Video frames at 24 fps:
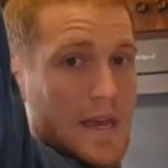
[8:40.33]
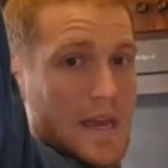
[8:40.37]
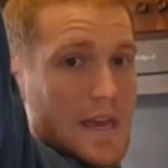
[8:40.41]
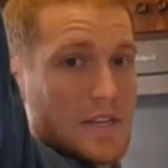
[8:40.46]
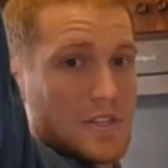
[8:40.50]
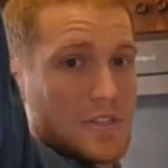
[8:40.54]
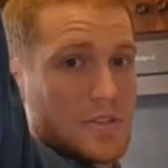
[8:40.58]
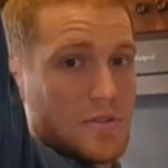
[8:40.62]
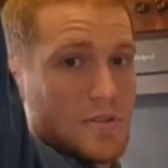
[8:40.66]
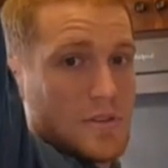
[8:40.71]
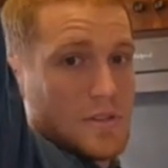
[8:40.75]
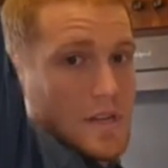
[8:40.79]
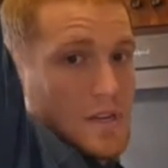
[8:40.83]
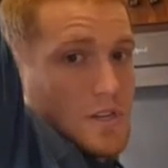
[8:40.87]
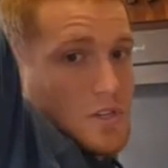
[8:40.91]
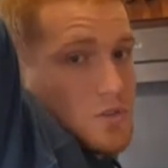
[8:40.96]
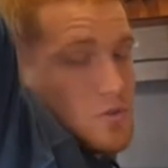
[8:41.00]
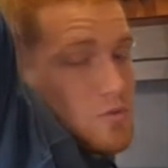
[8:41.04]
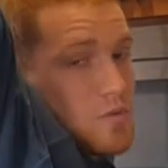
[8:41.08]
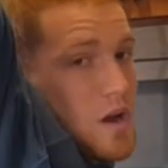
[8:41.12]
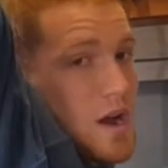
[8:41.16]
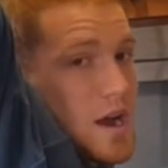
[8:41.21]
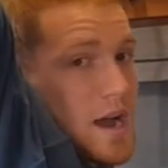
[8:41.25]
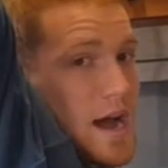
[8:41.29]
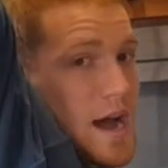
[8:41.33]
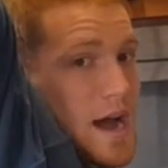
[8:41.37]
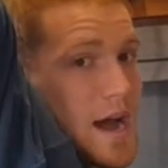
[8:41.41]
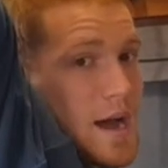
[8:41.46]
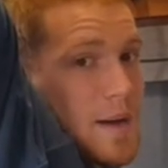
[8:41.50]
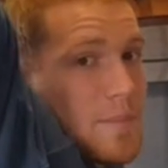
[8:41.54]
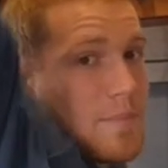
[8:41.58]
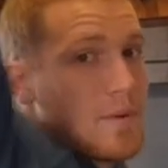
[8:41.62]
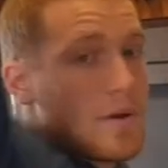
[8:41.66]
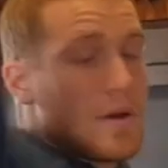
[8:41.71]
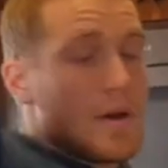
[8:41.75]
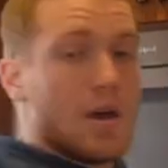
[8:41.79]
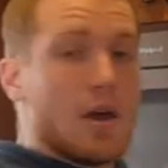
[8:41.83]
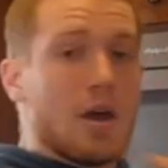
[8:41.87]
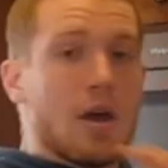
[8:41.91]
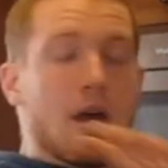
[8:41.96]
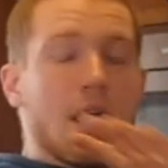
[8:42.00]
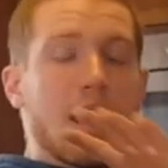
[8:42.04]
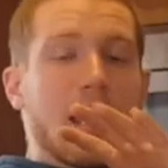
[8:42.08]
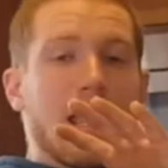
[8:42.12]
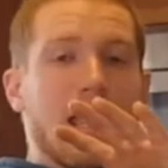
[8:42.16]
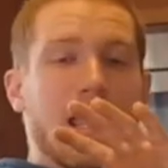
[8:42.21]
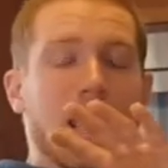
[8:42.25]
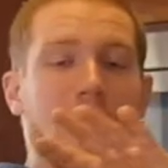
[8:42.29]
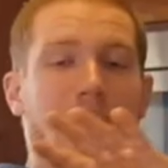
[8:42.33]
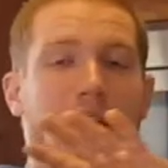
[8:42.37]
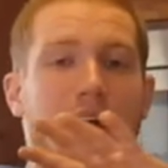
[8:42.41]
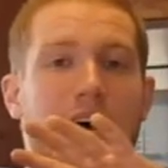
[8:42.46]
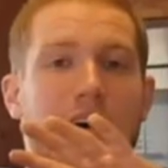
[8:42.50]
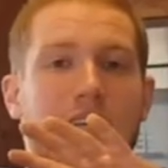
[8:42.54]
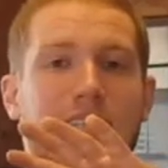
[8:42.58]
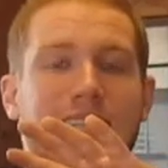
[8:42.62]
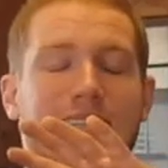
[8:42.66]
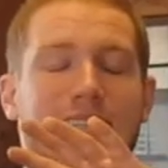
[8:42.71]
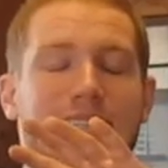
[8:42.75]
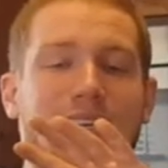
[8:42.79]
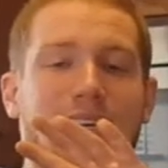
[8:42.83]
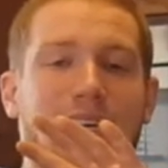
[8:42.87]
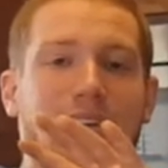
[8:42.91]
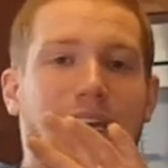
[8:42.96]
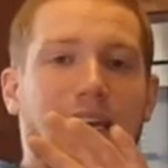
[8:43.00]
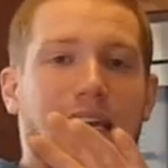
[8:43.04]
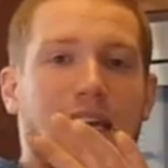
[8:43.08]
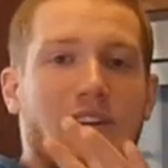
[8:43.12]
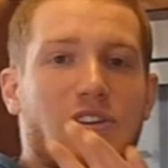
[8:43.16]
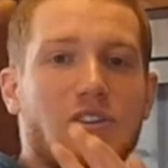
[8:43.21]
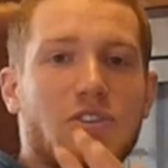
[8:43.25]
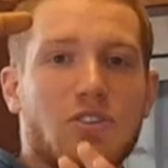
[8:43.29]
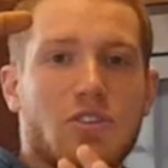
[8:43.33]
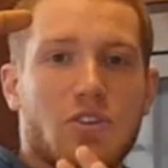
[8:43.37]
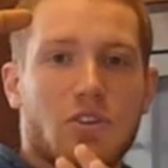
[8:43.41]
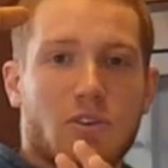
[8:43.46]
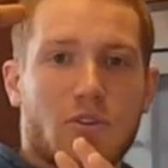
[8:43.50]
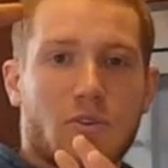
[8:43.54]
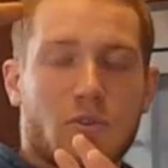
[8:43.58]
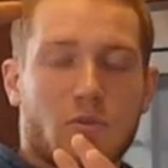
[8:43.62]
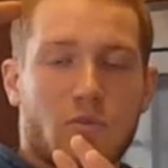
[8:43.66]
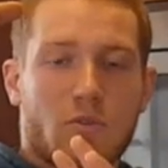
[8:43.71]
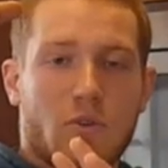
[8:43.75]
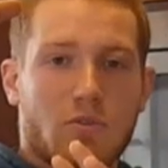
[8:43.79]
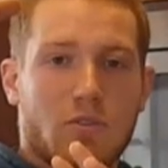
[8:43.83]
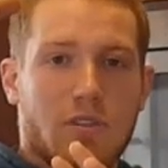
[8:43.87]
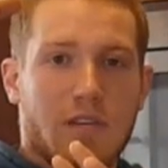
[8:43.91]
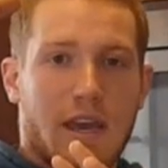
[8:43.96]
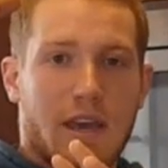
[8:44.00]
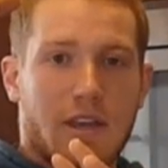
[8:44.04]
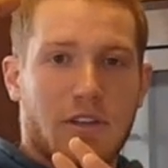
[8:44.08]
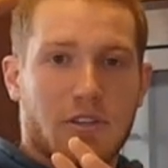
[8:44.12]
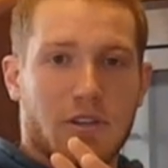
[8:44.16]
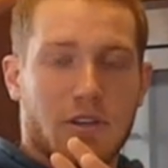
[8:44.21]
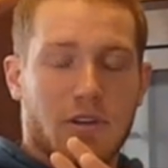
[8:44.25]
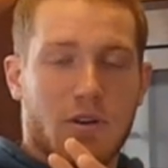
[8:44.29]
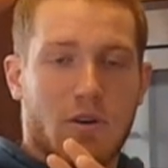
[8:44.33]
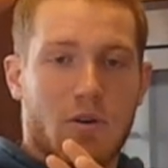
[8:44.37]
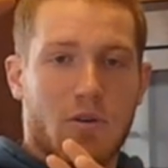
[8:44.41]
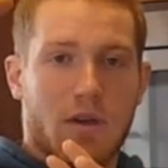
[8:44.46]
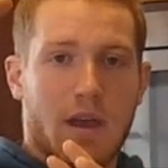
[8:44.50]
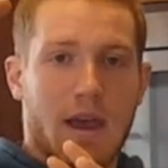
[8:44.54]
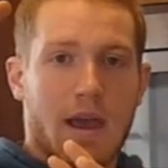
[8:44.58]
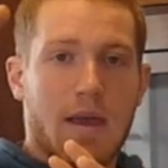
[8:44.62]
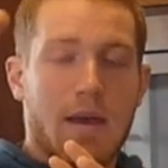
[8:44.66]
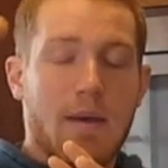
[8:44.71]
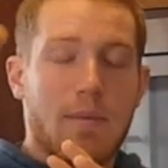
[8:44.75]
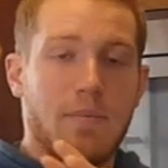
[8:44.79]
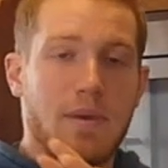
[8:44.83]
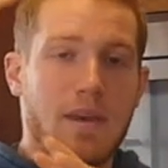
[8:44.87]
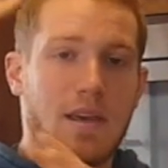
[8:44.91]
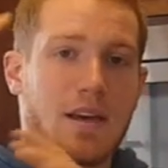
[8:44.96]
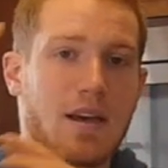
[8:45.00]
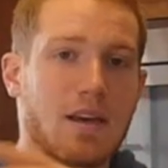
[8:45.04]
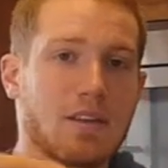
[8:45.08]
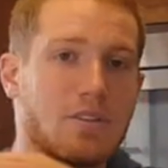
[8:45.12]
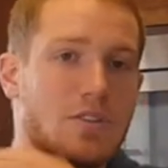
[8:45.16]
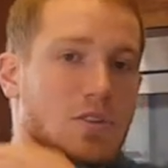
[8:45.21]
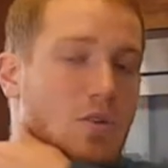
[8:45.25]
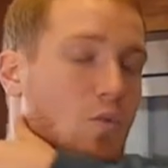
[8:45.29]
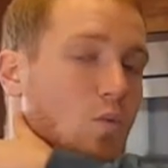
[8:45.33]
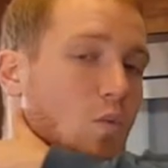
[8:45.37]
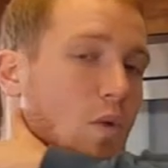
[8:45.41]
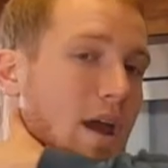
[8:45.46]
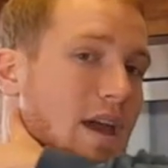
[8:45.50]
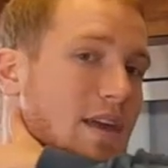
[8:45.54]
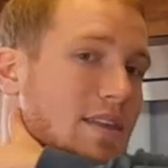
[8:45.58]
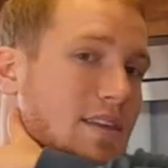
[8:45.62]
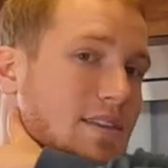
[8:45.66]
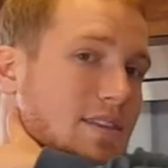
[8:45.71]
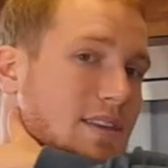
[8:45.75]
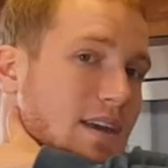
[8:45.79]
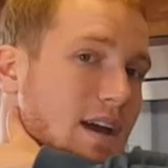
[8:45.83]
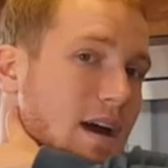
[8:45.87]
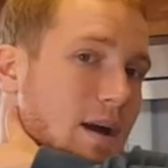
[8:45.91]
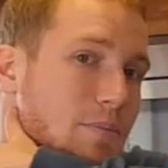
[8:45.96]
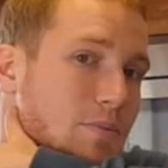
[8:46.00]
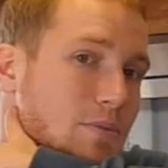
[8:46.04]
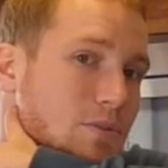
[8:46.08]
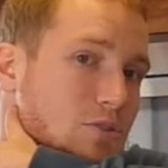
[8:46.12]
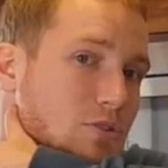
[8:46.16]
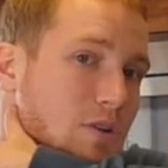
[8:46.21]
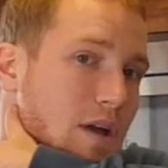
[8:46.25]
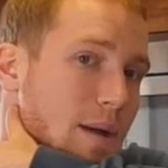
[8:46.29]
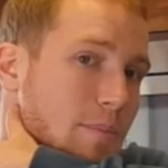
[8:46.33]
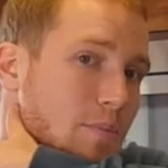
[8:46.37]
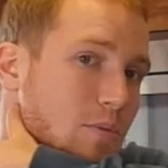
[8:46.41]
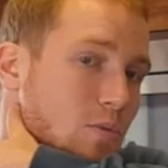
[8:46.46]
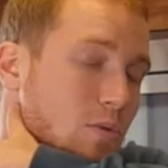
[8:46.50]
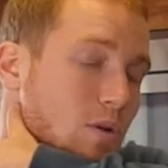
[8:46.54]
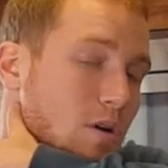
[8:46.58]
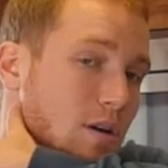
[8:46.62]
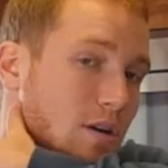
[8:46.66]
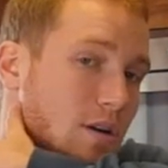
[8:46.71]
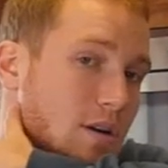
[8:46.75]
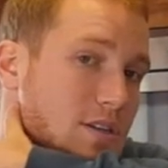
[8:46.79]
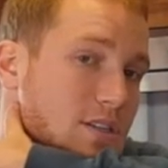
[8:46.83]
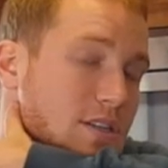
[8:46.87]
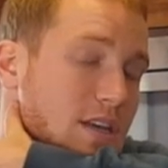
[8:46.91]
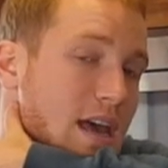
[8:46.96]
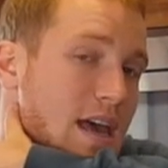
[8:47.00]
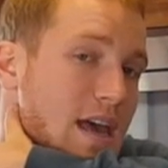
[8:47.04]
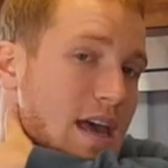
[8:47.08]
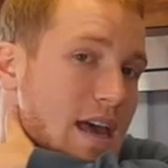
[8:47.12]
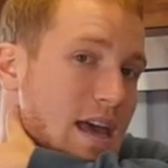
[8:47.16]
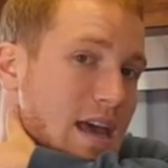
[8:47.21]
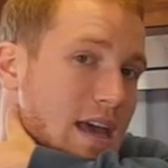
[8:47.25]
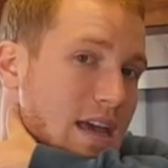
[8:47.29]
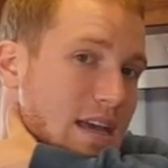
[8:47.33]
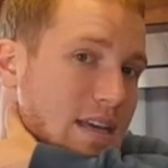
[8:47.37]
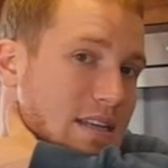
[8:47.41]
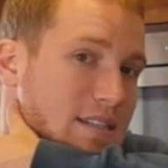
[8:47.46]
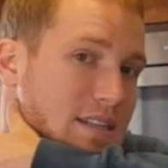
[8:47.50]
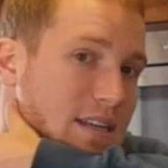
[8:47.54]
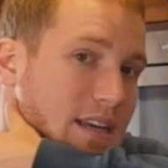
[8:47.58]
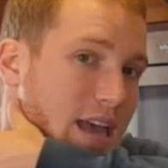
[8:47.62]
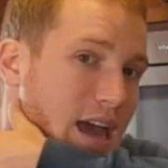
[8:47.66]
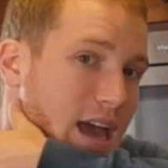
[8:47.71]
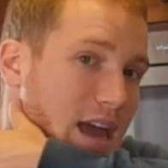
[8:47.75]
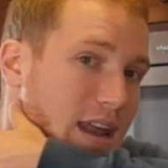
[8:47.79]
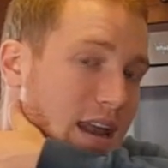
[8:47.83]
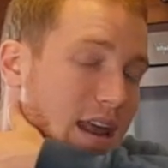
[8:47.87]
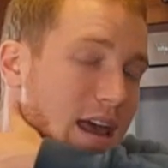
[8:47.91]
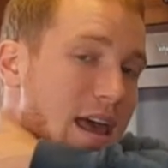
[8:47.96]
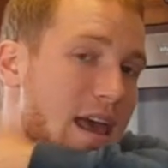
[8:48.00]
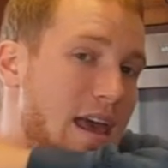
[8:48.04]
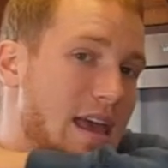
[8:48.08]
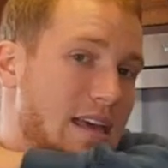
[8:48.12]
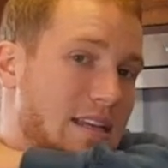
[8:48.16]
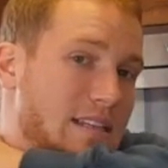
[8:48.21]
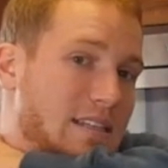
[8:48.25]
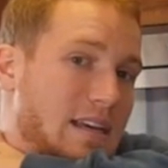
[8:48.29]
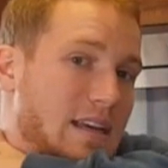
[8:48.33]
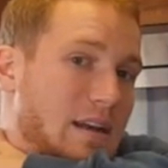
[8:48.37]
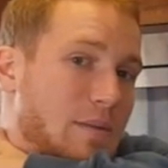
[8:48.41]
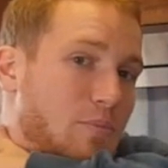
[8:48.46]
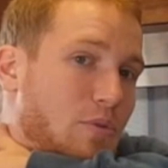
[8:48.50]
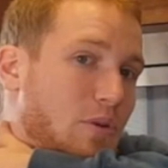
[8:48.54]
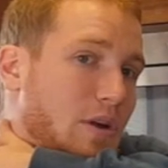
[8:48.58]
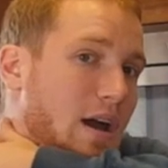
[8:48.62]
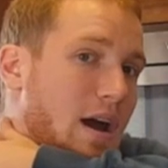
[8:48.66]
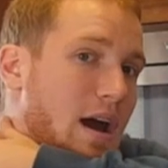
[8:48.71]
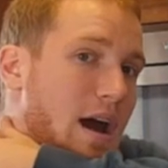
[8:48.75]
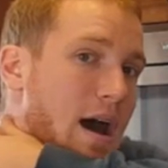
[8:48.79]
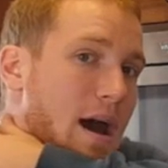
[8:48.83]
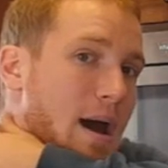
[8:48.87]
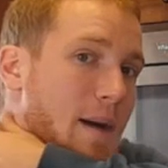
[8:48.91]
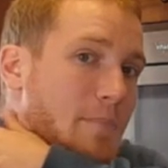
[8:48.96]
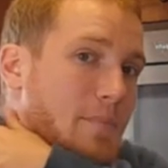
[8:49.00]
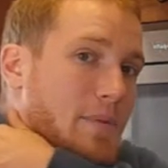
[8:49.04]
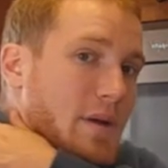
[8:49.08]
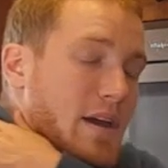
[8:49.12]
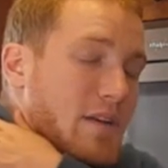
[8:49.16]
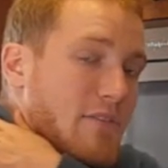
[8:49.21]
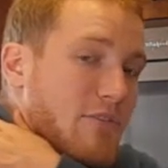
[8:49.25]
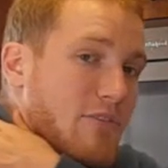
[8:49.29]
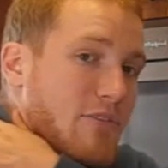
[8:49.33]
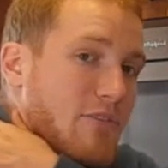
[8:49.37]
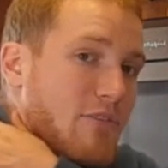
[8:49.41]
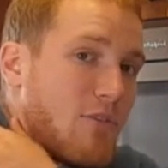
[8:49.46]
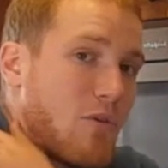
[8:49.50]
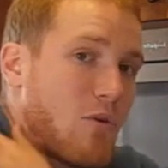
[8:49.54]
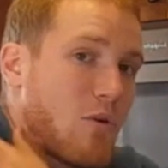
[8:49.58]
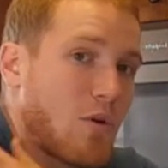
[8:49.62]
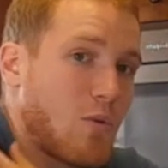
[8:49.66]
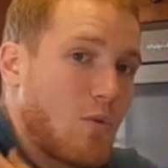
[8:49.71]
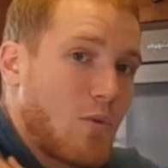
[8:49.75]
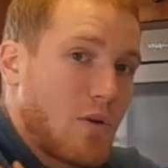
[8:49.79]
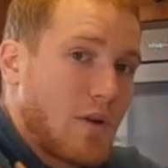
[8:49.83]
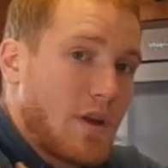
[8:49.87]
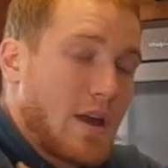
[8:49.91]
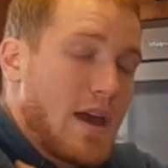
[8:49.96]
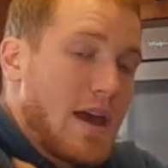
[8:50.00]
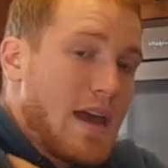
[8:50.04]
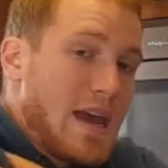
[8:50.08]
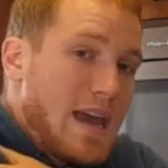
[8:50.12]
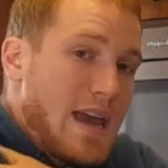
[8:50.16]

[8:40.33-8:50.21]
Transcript: As soon as I shrug up, it causes internal rotation, okay? Because the way that the upper trap works is, again, it's going to bring up and forward.